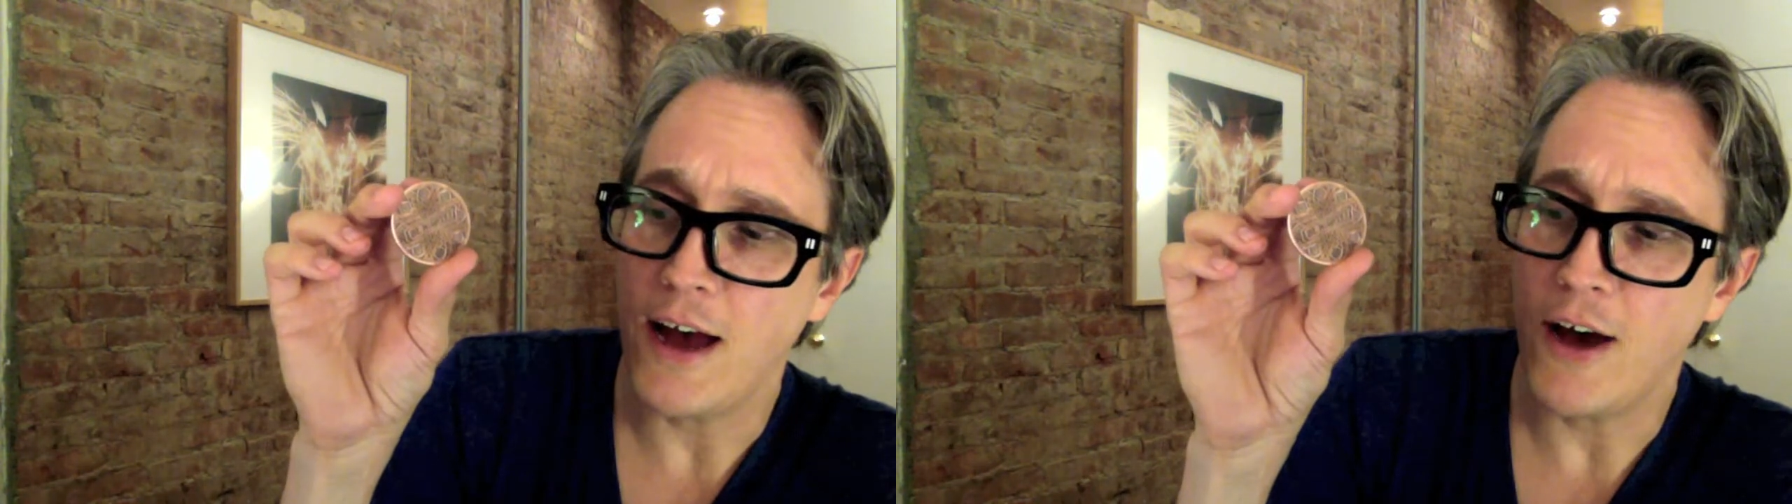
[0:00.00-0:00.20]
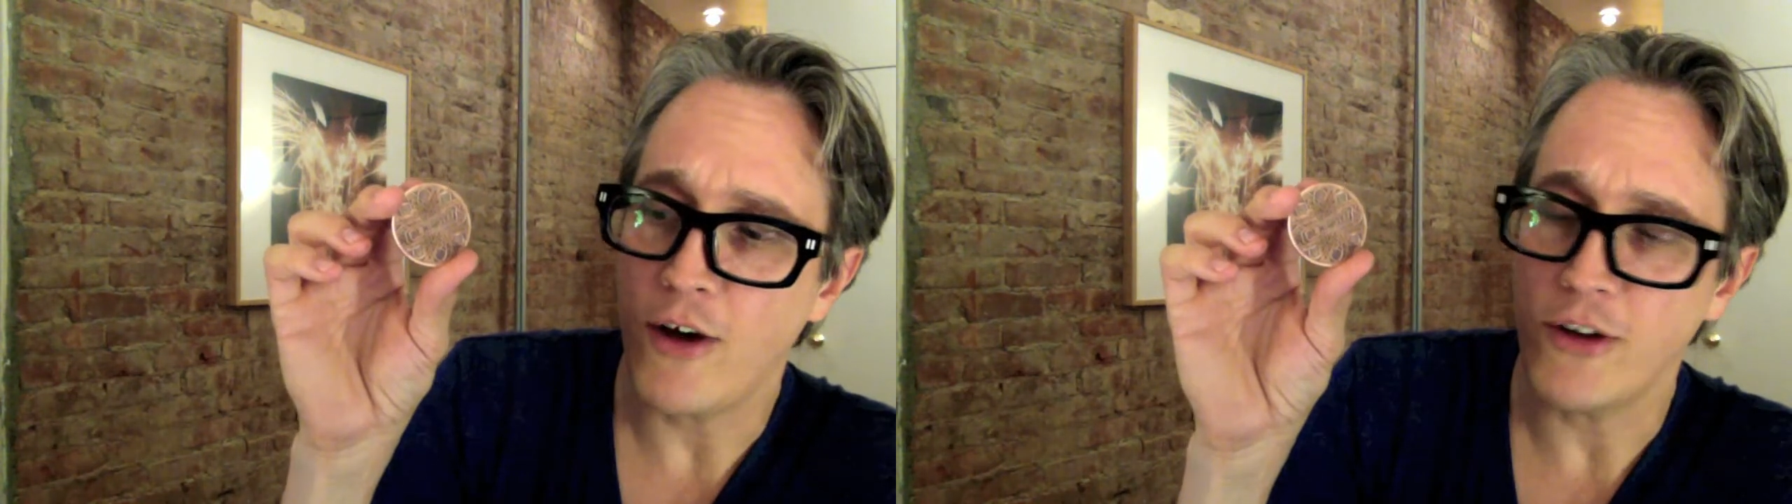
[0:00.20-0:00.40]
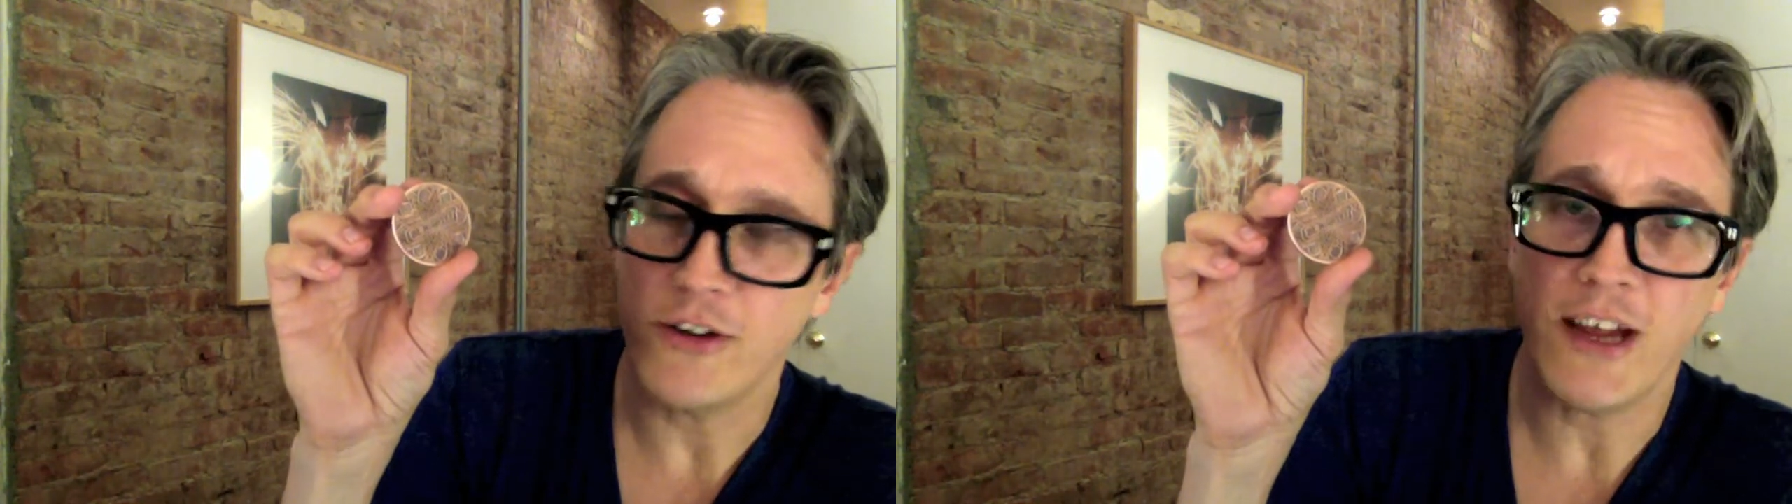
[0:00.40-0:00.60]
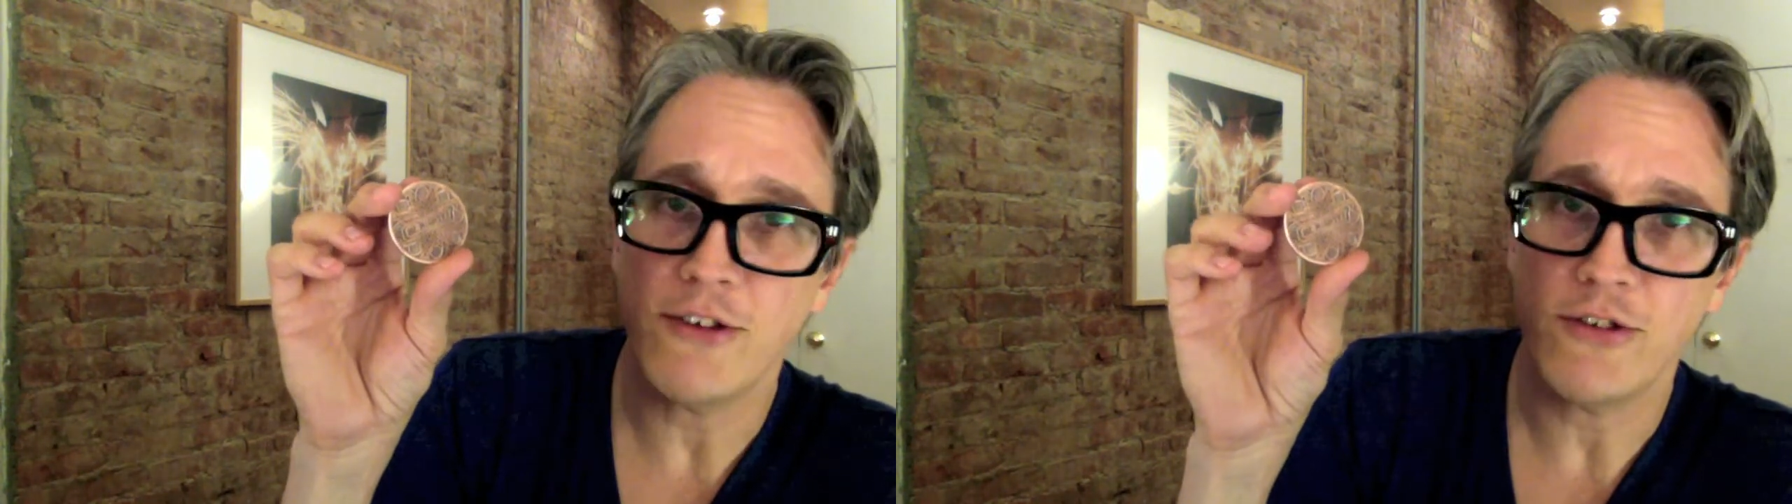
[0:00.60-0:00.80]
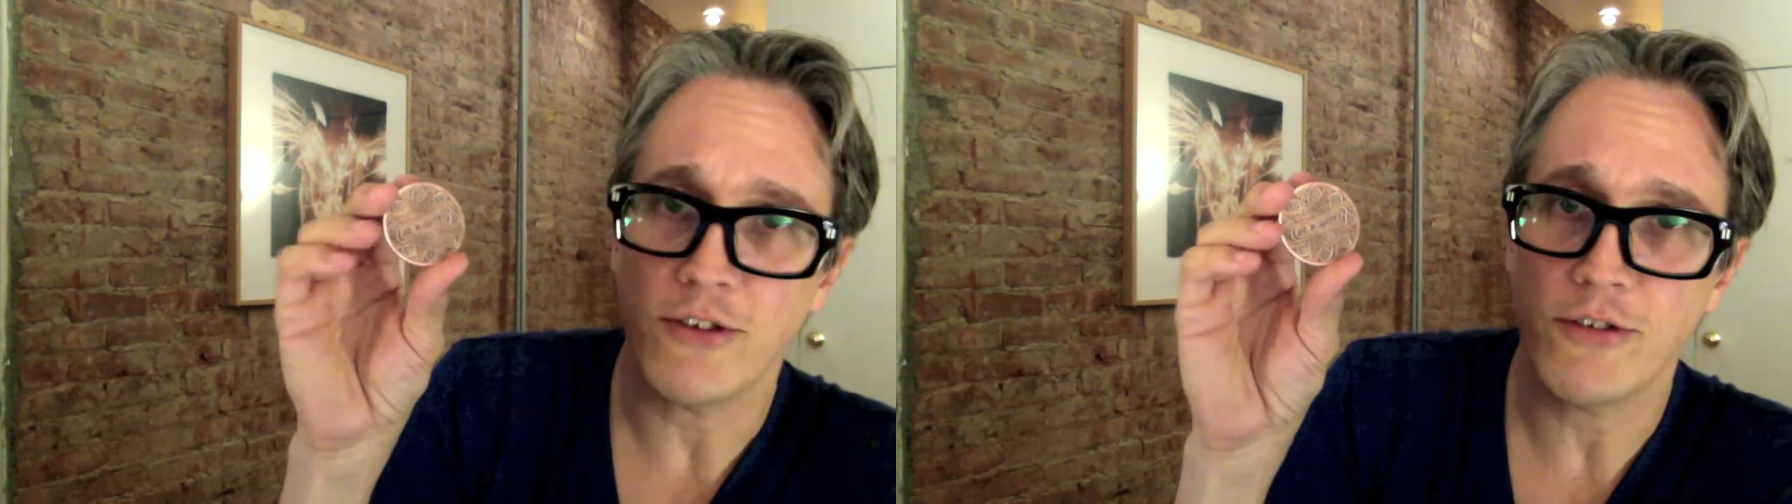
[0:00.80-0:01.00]

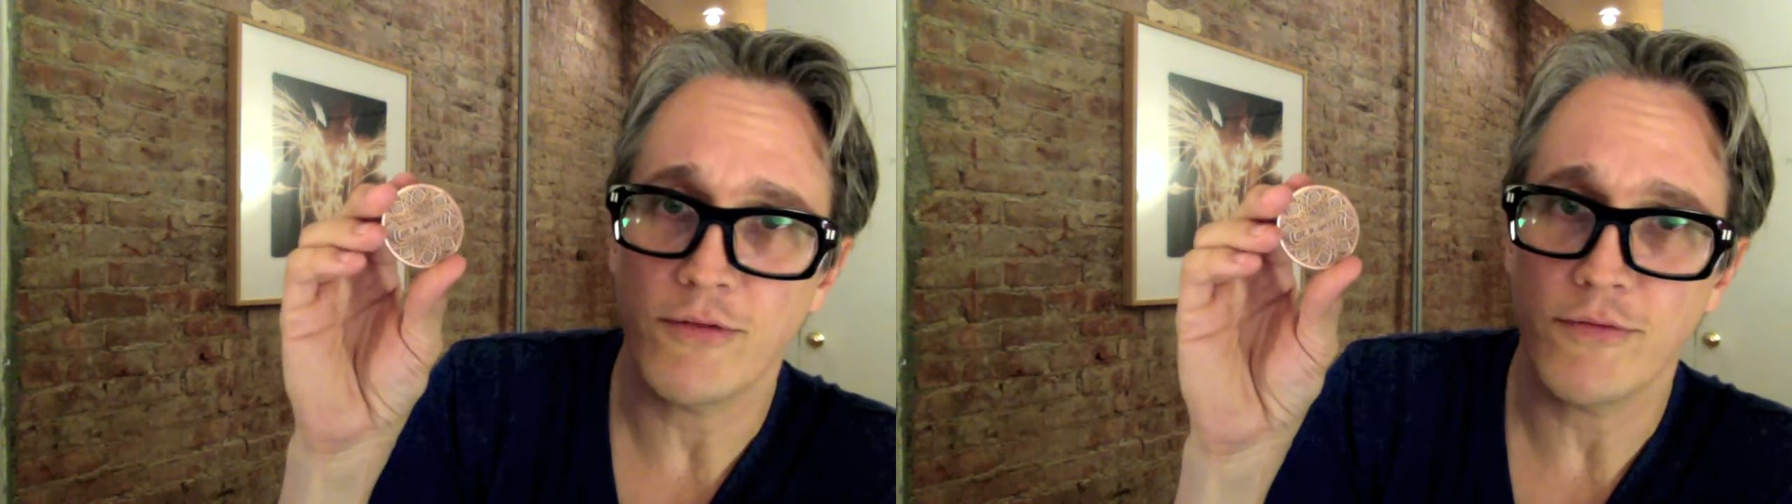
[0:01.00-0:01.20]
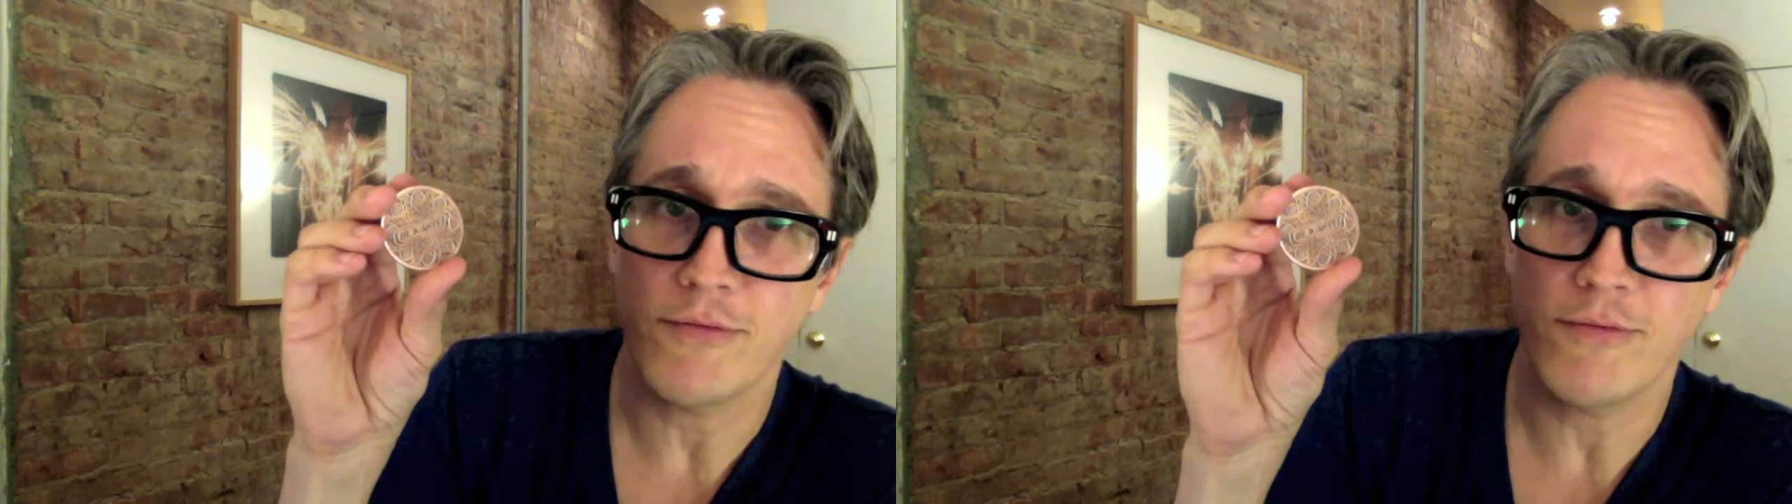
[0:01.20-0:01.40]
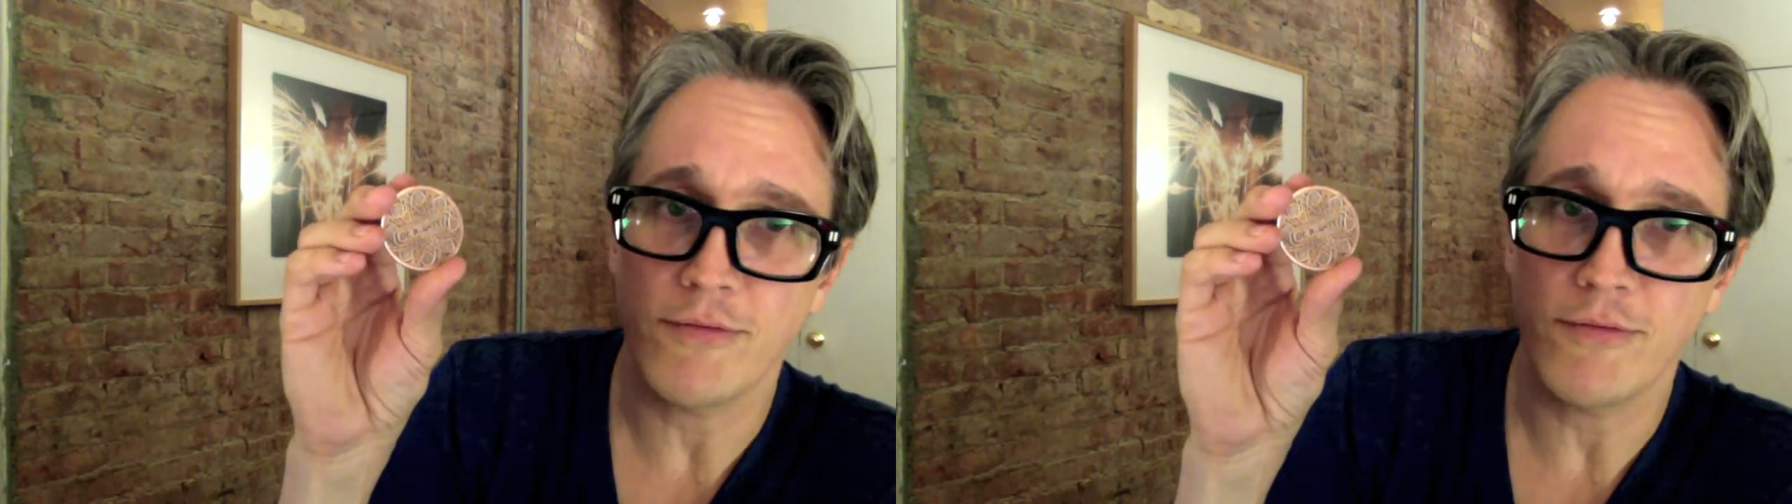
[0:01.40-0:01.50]
audacious,